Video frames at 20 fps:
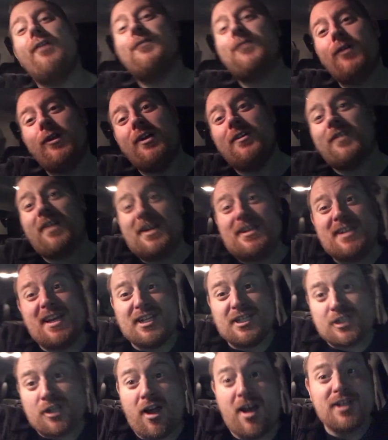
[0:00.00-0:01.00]
all full of like
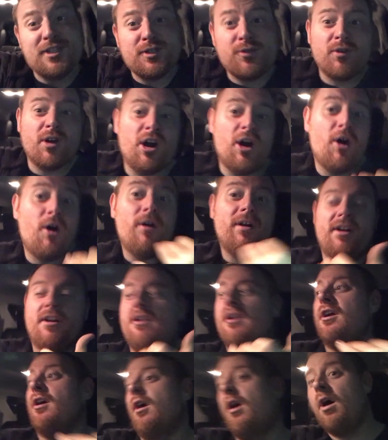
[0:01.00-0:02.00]
testosterone and
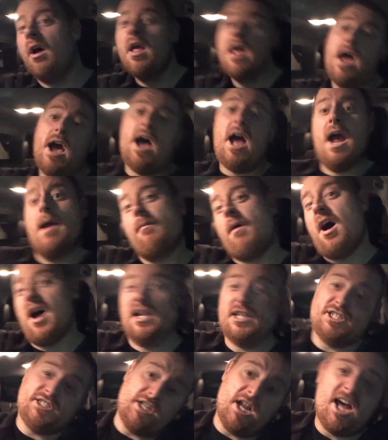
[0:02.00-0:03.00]
you know, I'm
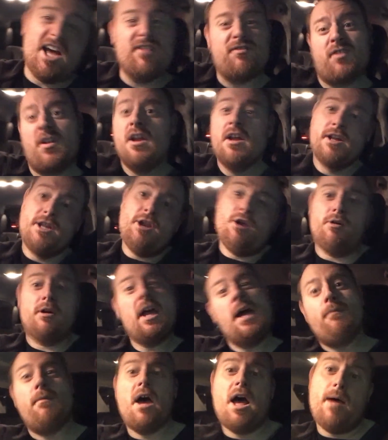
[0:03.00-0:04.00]
hot stuff. You know,
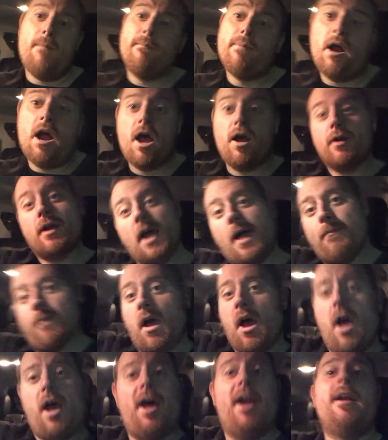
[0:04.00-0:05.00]
come on, bro, come
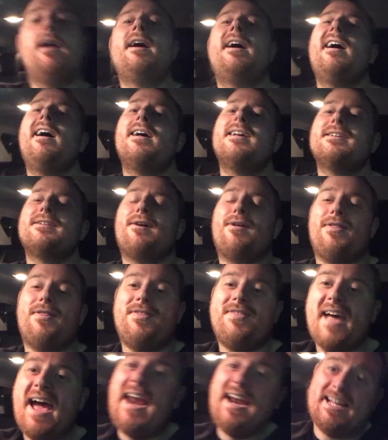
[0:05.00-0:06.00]
on. So
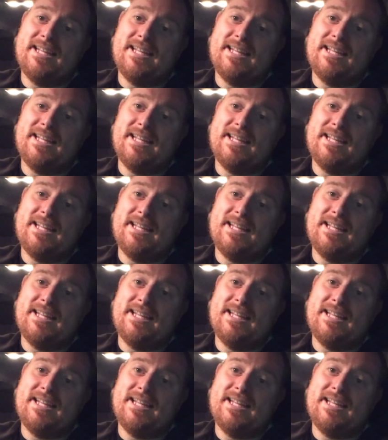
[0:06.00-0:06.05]
that